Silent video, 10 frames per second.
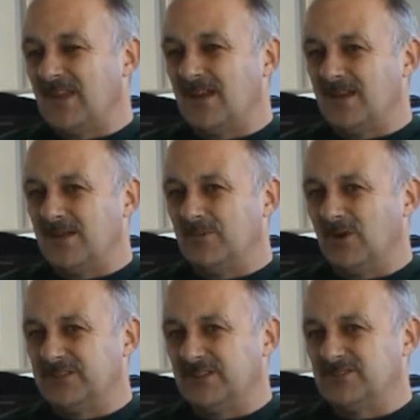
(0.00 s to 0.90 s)

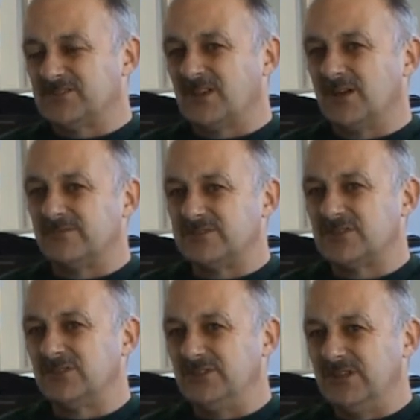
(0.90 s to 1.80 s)
I did just over a
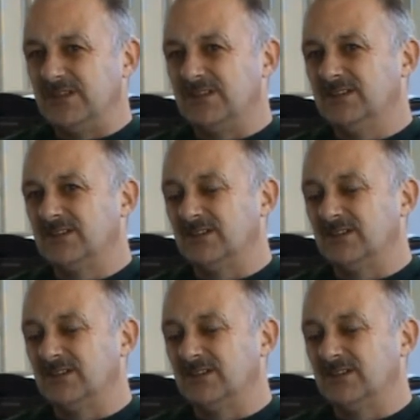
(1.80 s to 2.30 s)
2 year,